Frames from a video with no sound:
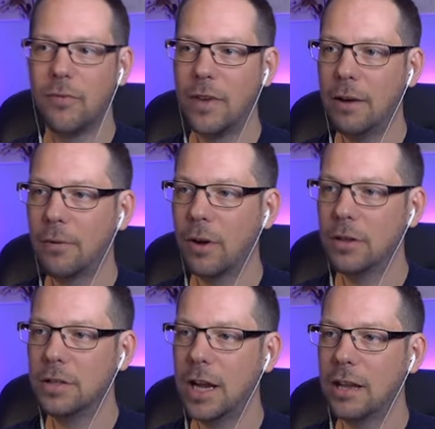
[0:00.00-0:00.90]
we've now got
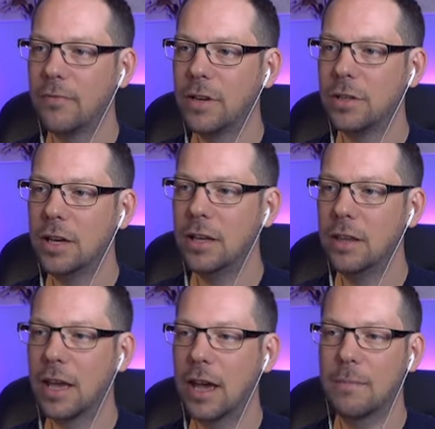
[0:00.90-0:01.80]
a jellyfish in
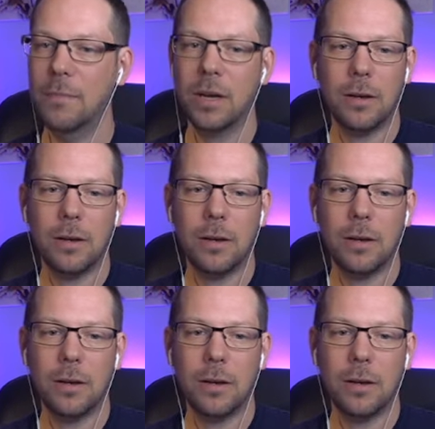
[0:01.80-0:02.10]
the game.